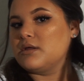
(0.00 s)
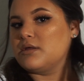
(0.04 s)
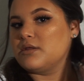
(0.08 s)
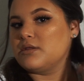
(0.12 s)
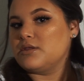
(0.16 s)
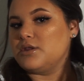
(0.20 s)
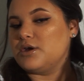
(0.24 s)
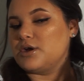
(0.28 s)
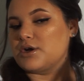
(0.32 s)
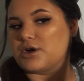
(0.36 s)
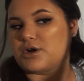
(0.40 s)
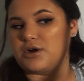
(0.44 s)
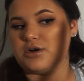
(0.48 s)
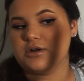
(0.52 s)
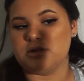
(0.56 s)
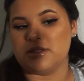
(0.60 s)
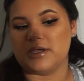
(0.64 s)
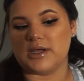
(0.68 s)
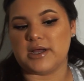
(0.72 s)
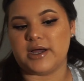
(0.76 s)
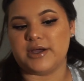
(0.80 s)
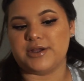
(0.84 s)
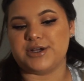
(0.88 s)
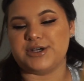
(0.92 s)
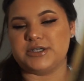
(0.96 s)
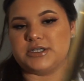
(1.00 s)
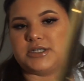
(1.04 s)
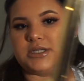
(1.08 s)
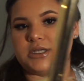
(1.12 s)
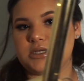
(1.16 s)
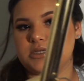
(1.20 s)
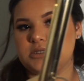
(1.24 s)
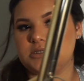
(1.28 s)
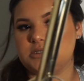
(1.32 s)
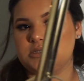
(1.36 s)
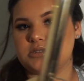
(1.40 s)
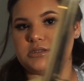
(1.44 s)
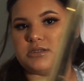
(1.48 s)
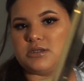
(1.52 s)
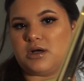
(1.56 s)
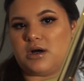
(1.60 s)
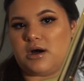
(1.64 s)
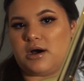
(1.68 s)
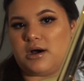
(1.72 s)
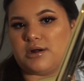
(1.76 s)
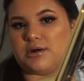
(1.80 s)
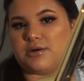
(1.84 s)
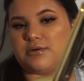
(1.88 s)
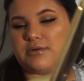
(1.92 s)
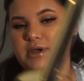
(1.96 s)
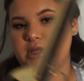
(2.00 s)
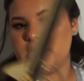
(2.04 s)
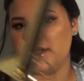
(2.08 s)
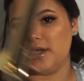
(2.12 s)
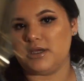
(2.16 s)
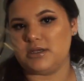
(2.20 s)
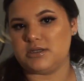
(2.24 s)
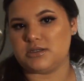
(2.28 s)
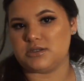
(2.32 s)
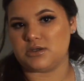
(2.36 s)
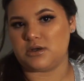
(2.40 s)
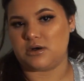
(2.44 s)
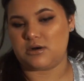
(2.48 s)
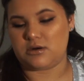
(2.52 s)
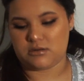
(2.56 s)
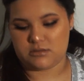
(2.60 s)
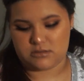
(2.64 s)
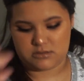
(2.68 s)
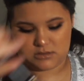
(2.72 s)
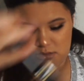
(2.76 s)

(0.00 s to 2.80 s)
The curling iron, it's hot already, so